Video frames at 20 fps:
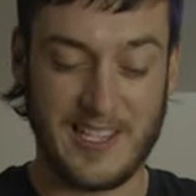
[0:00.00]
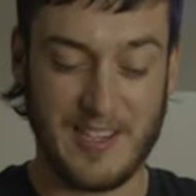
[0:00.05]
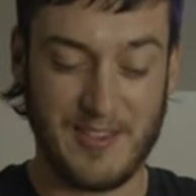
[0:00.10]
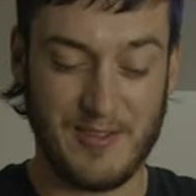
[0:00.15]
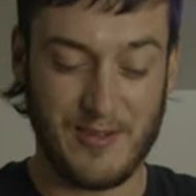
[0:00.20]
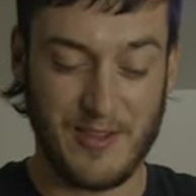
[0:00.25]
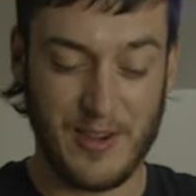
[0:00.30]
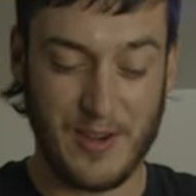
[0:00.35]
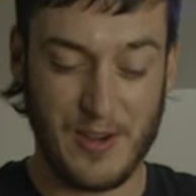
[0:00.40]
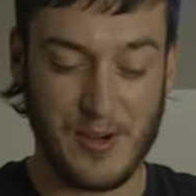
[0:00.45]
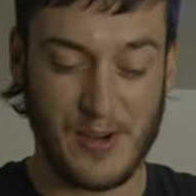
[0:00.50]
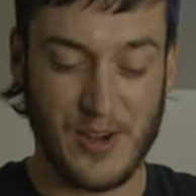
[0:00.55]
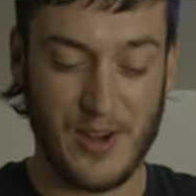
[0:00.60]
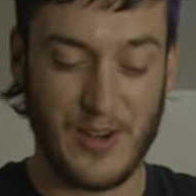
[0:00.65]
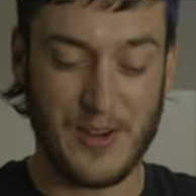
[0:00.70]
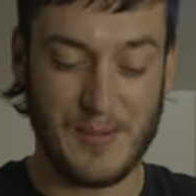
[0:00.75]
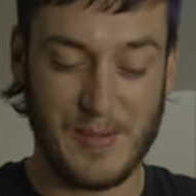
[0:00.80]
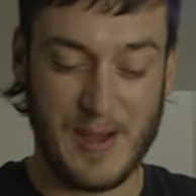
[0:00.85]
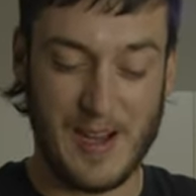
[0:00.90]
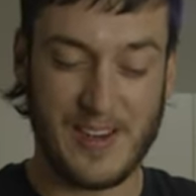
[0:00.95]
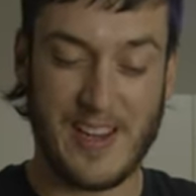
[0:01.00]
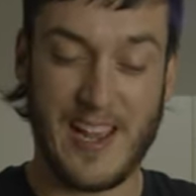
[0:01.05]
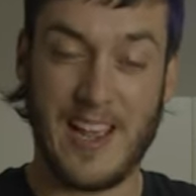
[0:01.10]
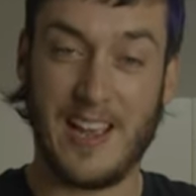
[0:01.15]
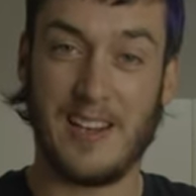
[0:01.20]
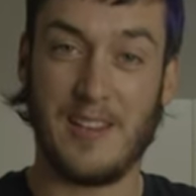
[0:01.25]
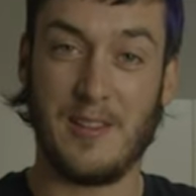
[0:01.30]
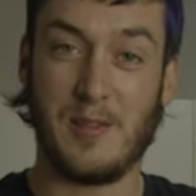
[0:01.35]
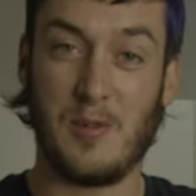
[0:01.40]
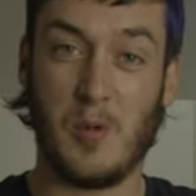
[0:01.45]
Didn't feel good about
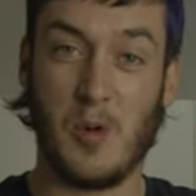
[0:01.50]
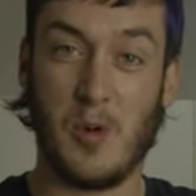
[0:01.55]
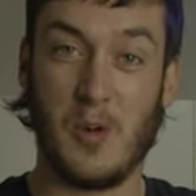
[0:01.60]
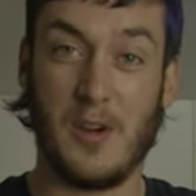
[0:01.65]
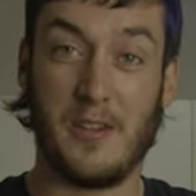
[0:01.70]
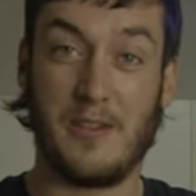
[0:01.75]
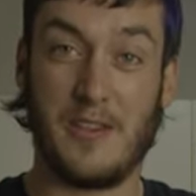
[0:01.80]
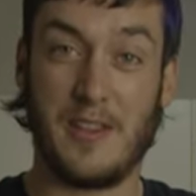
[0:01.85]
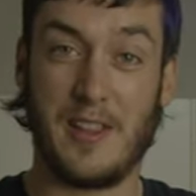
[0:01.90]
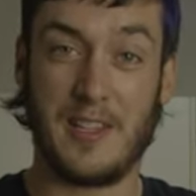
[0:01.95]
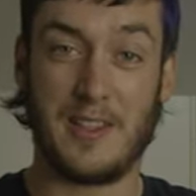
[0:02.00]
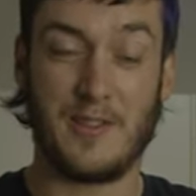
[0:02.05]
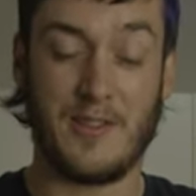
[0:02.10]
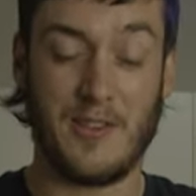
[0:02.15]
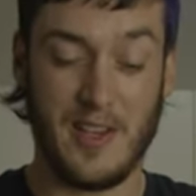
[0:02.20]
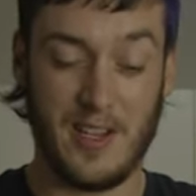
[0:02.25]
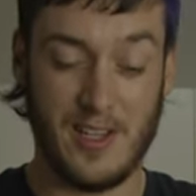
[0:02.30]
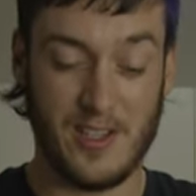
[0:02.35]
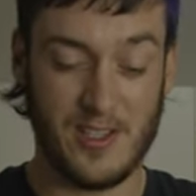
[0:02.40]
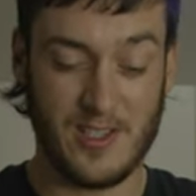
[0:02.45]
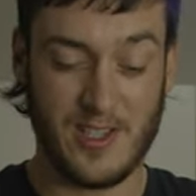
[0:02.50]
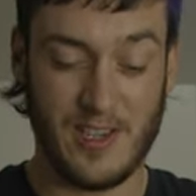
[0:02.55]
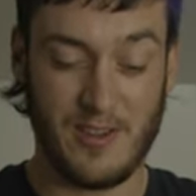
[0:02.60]
getting in the water for this fish.